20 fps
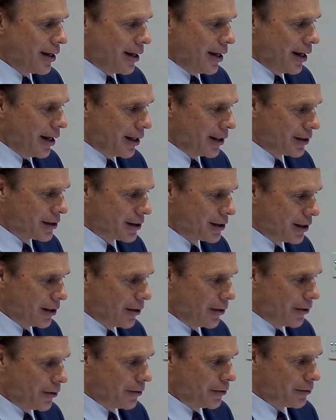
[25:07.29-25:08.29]
And
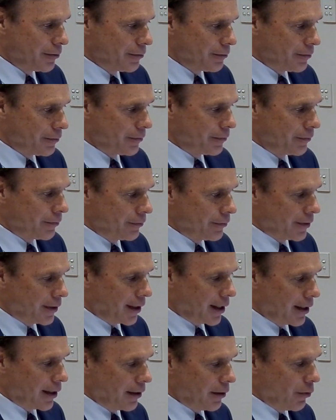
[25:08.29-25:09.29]
so
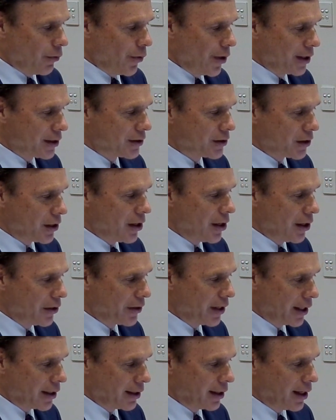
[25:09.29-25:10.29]
when Saul
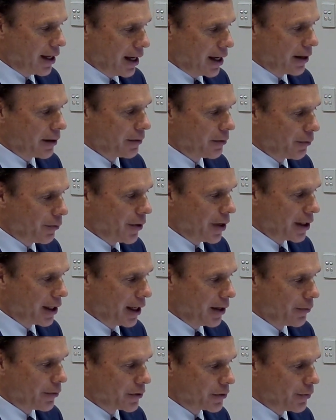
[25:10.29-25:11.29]
didn't get what
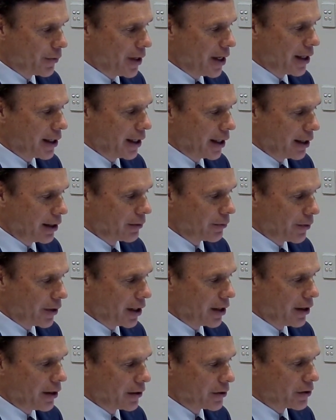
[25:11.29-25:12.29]
he was wanting in
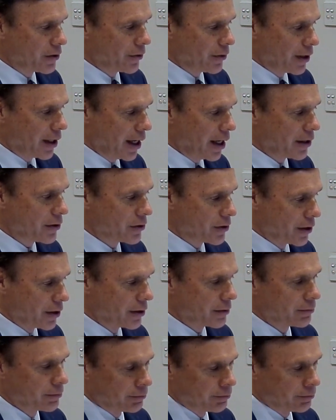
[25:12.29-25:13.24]
regards to an answer,